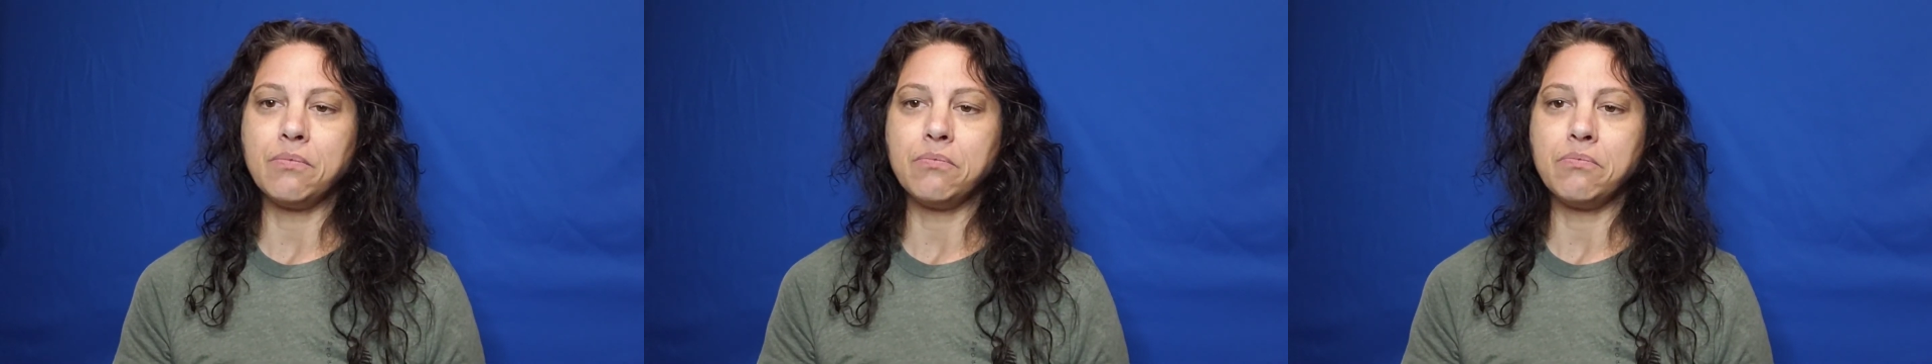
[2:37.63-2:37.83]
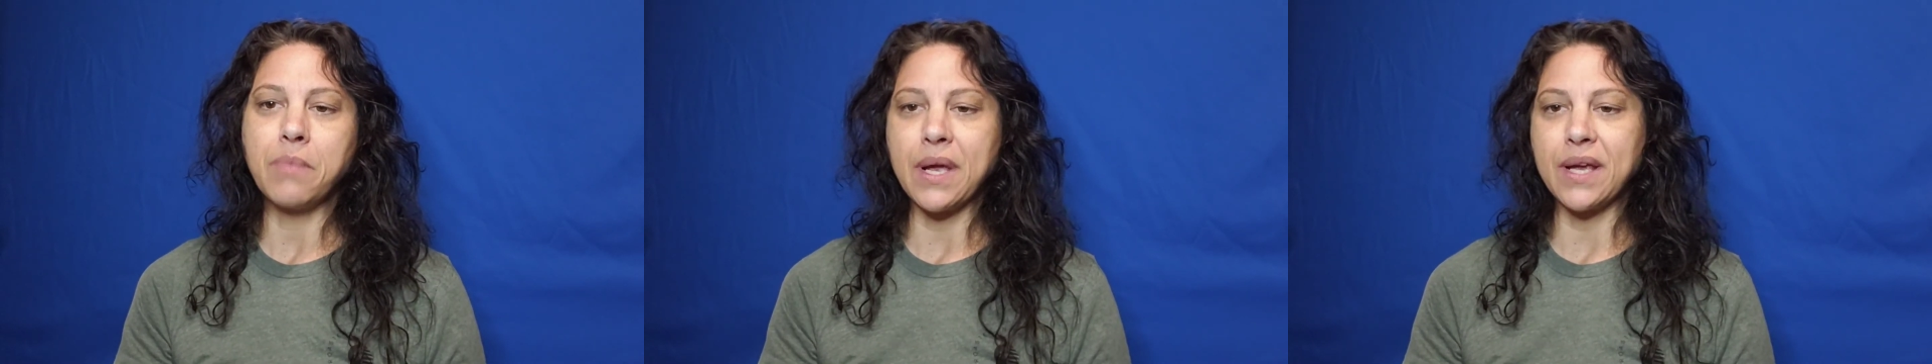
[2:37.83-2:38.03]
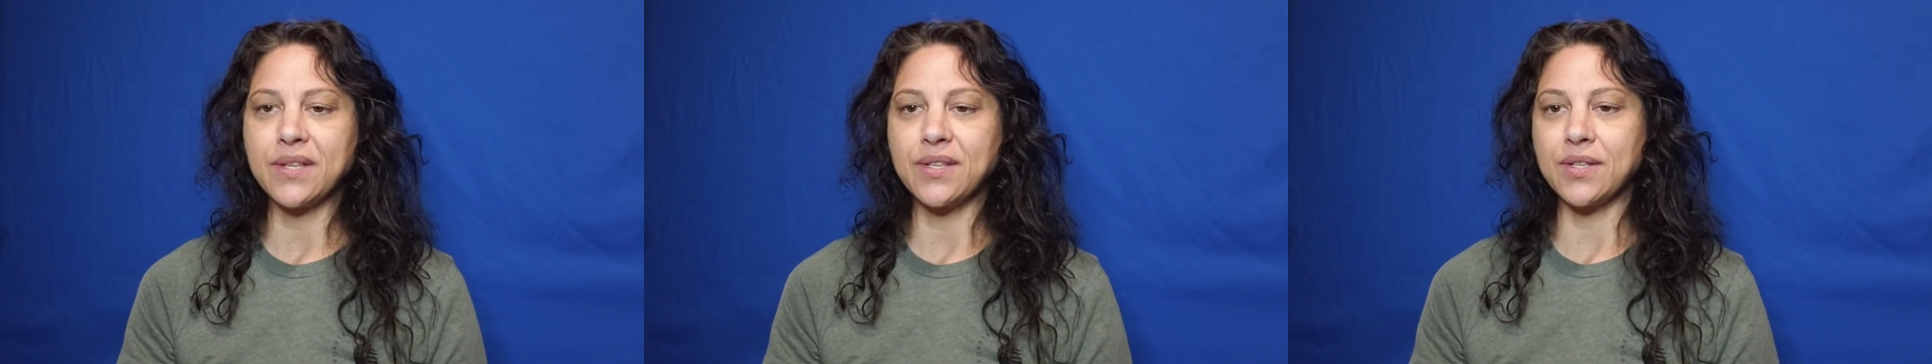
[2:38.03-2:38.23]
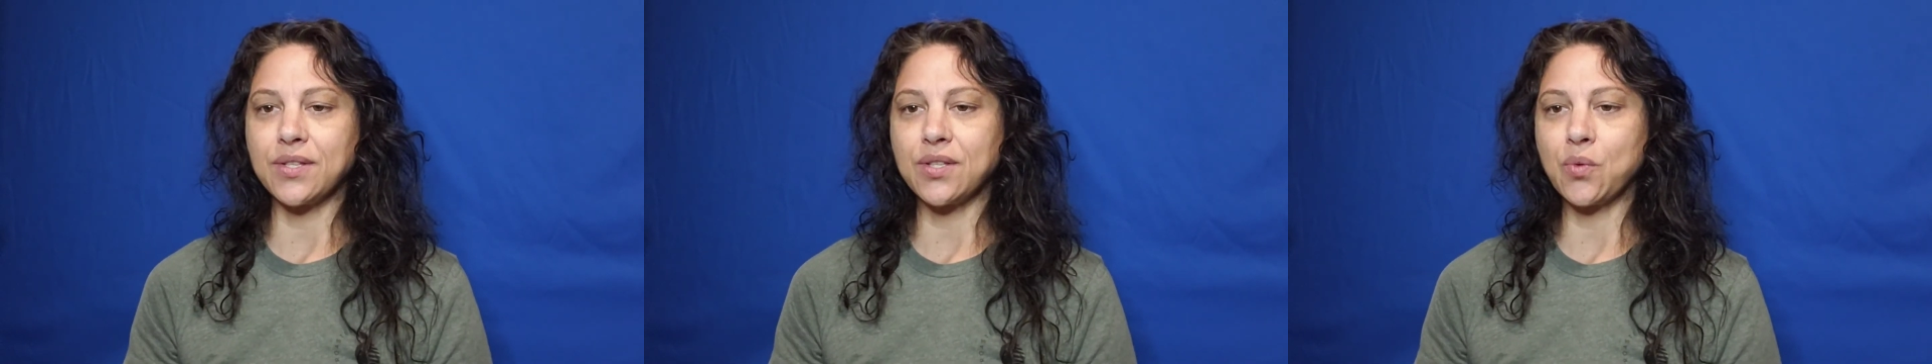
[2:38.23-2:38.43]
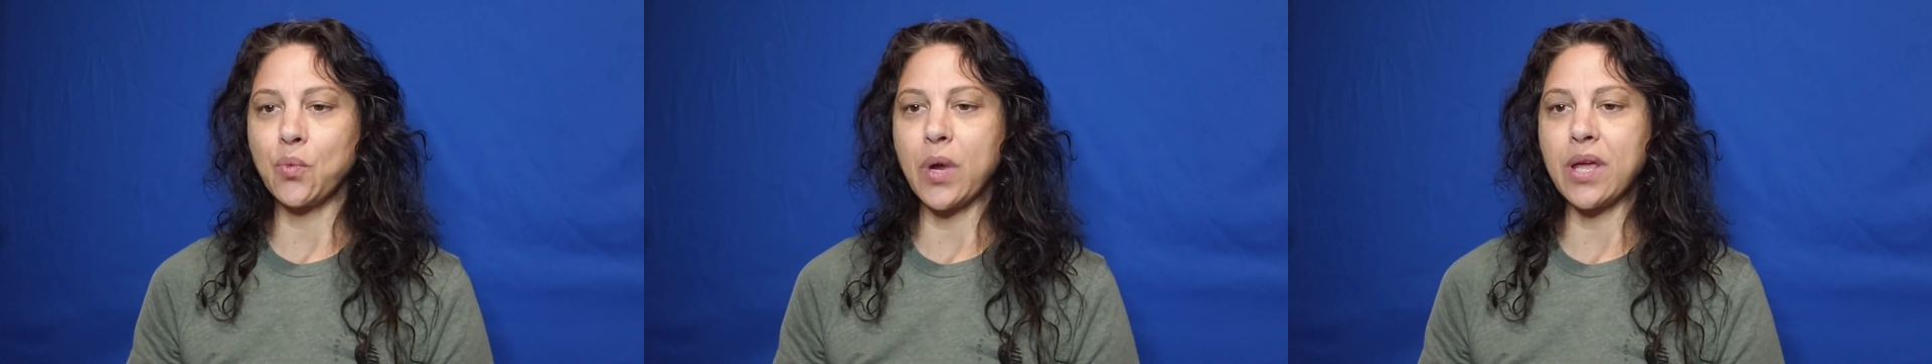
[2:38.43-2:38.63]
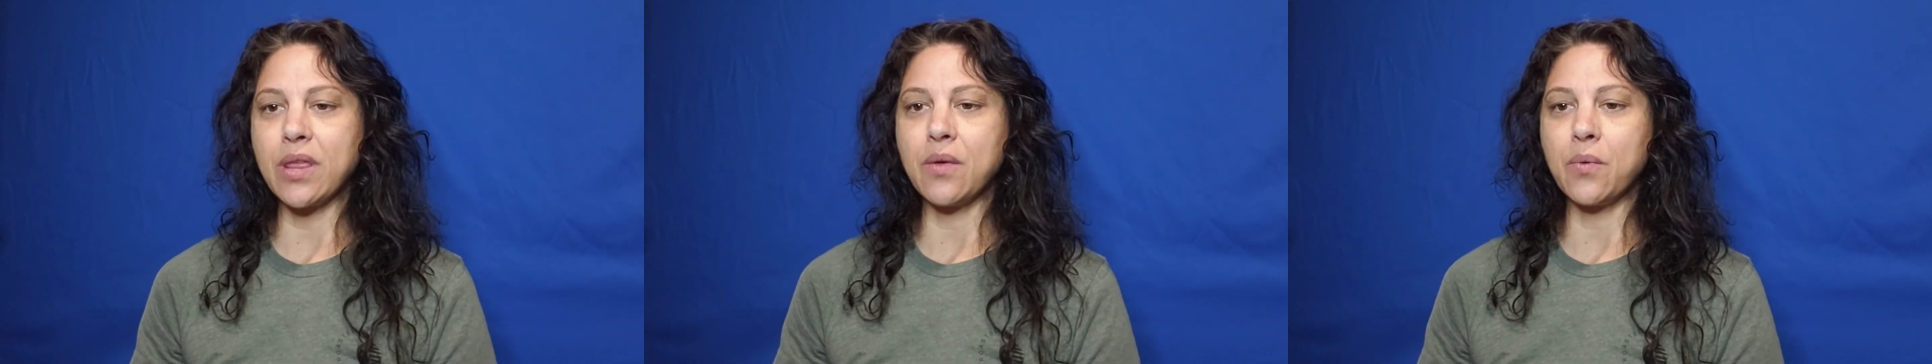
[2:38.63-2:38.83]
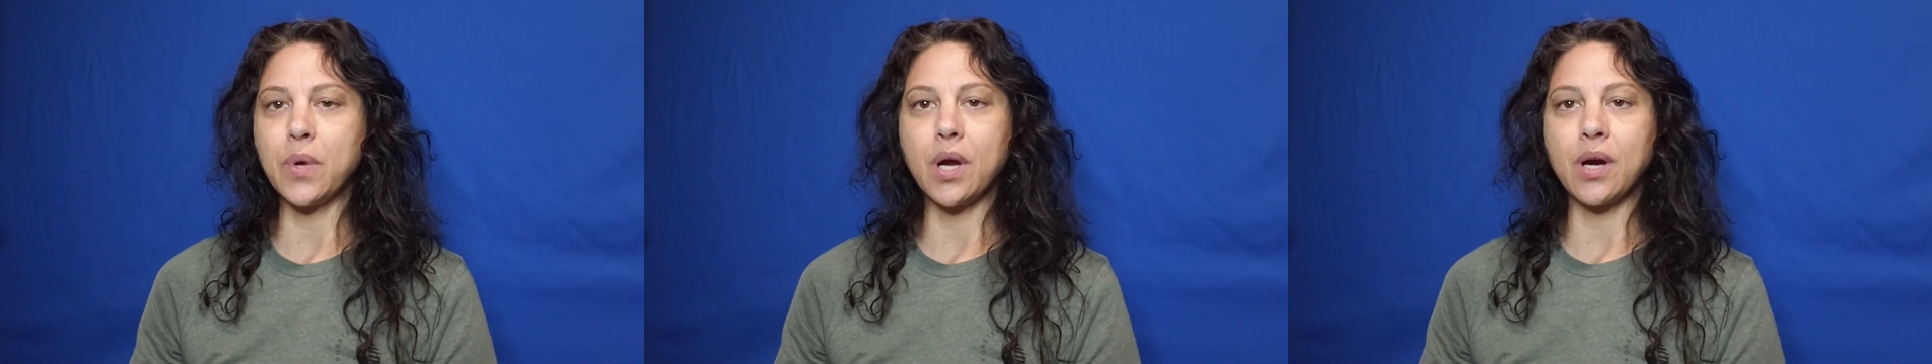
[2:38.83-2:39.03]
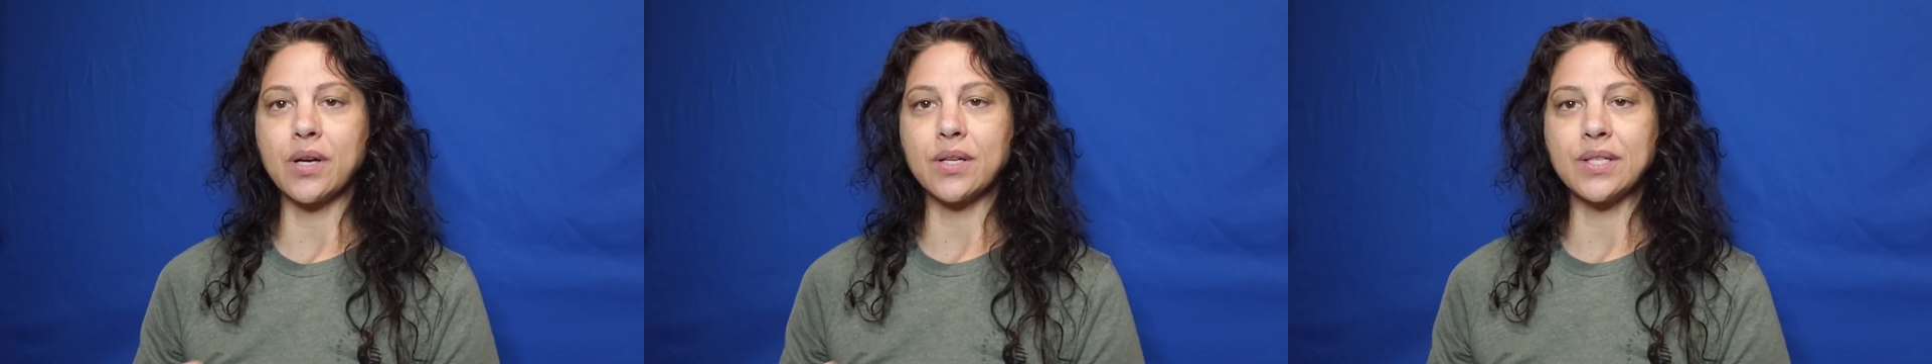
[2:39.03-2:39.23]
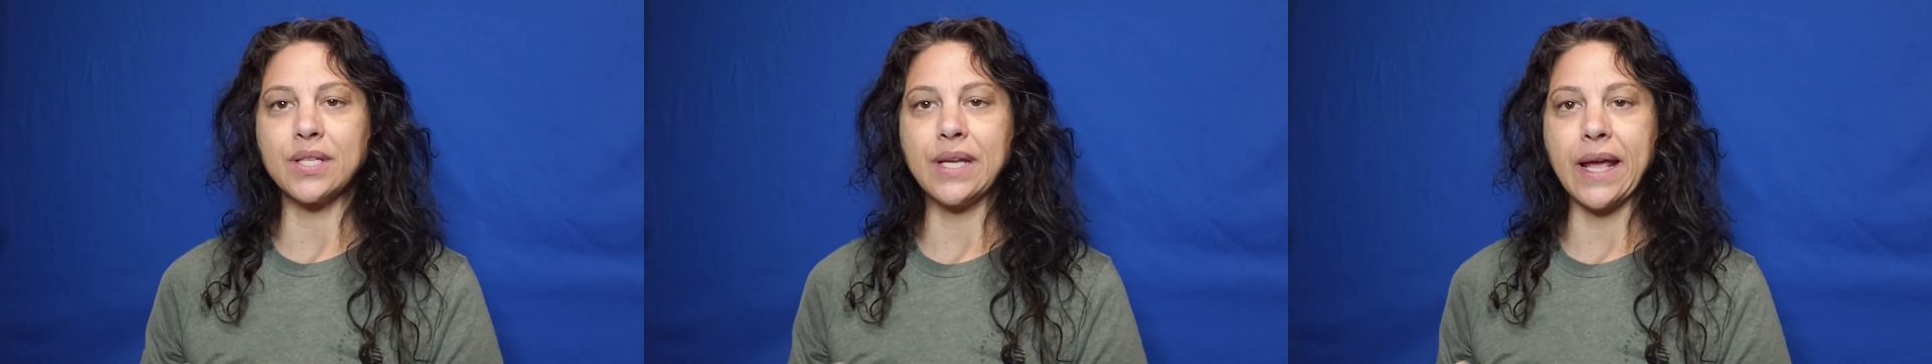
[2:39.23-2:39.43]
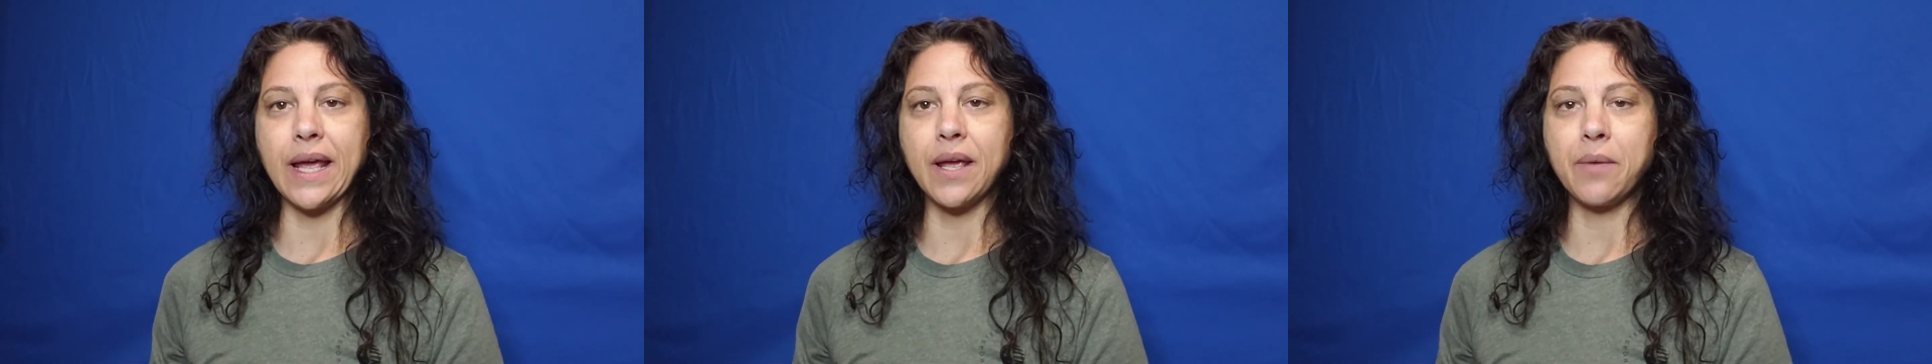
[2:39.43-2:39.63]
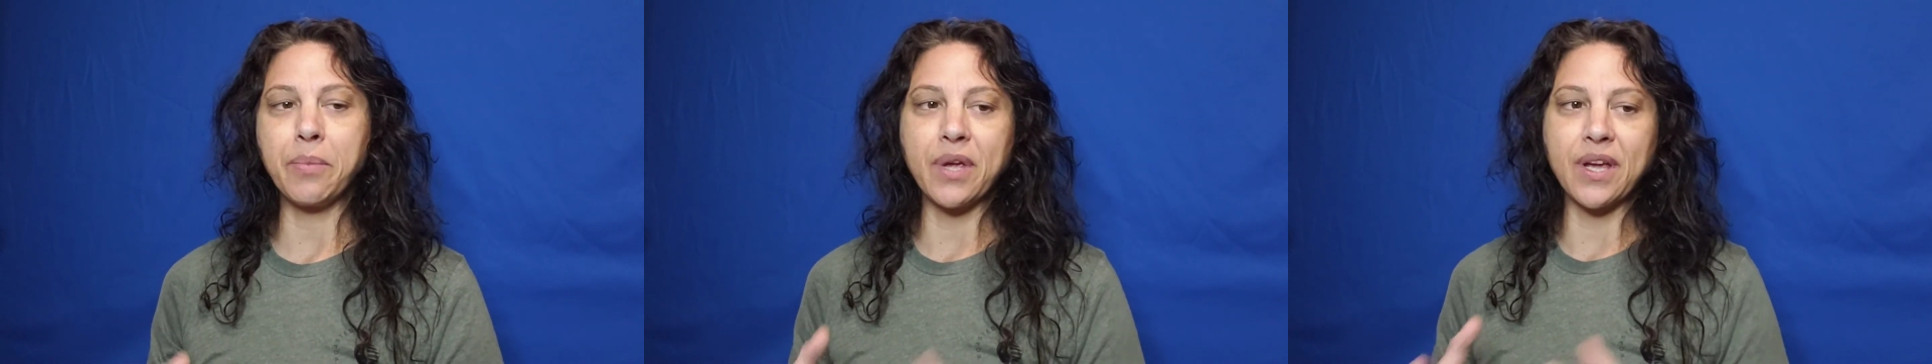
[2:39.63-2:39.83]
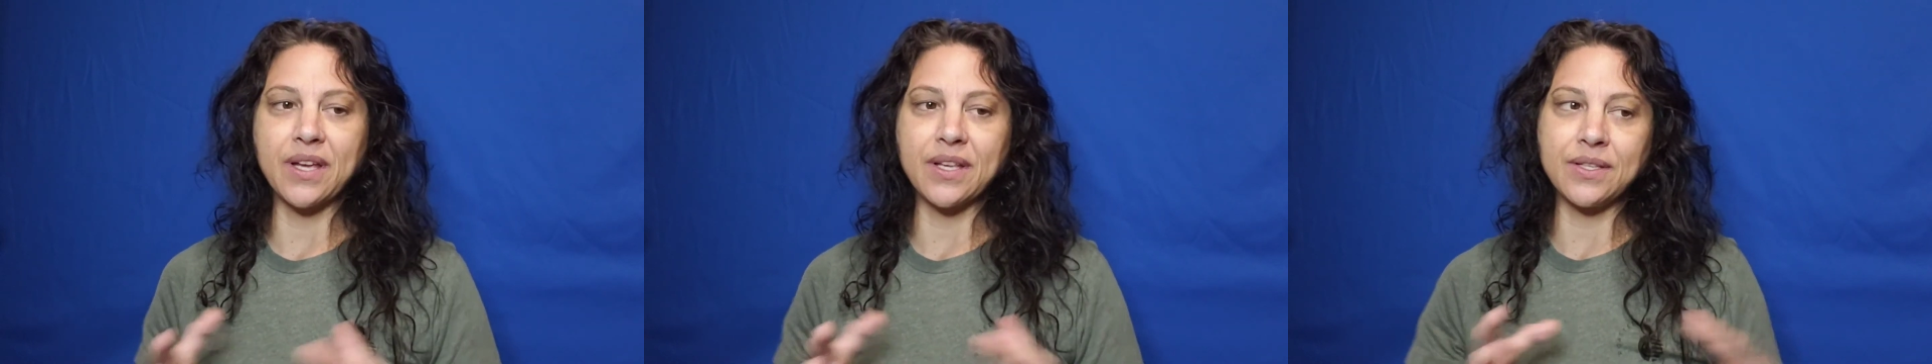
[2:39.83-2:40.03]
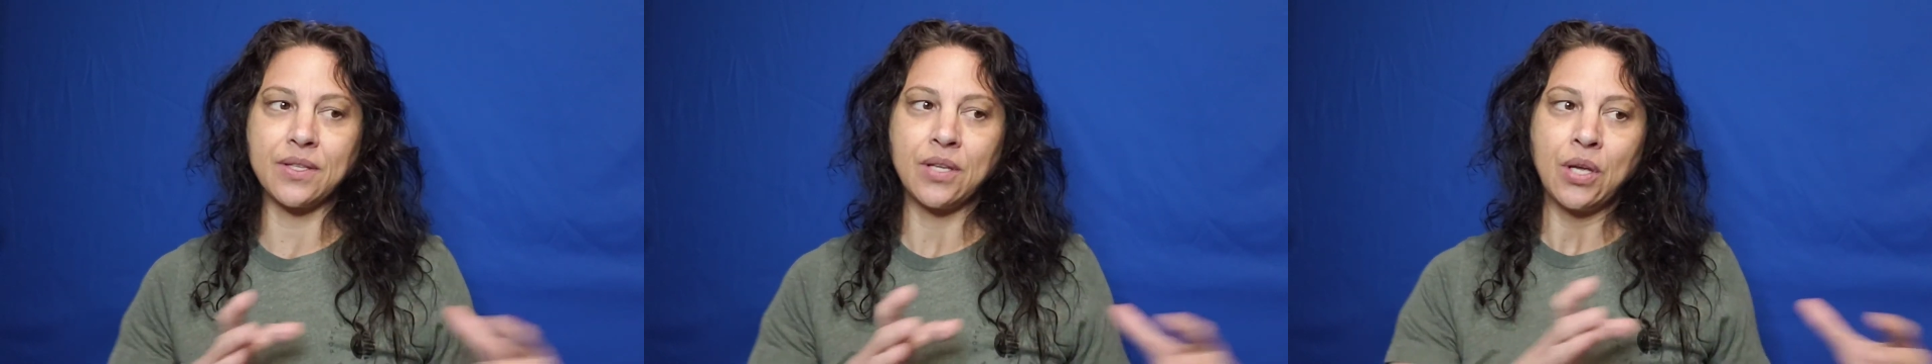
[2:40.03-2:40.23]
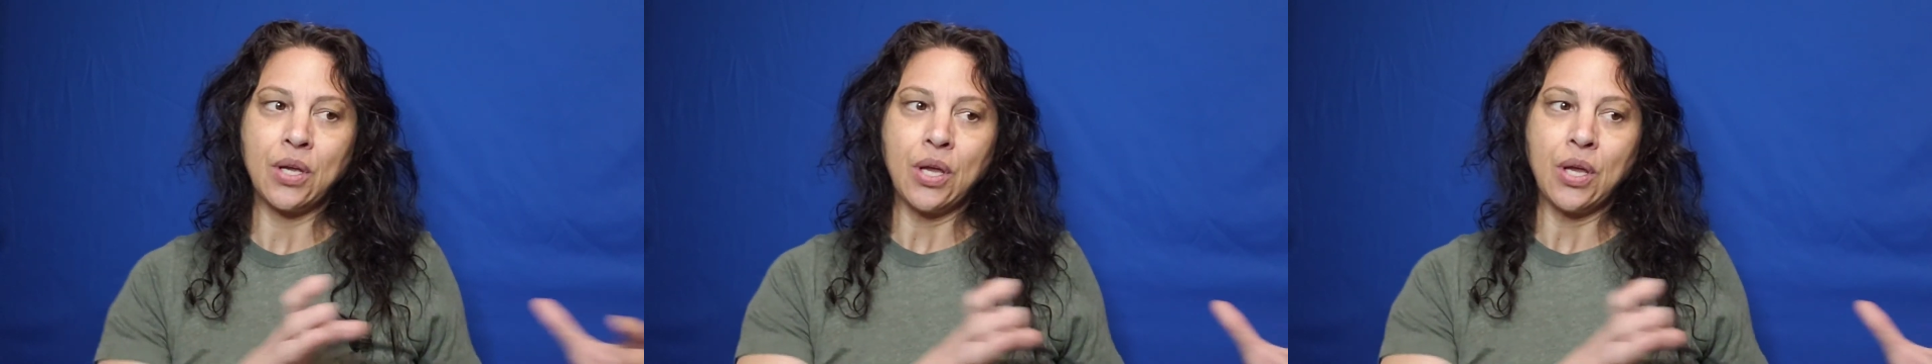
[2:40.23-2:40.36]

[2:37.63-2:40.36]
makes us the way that we are today, because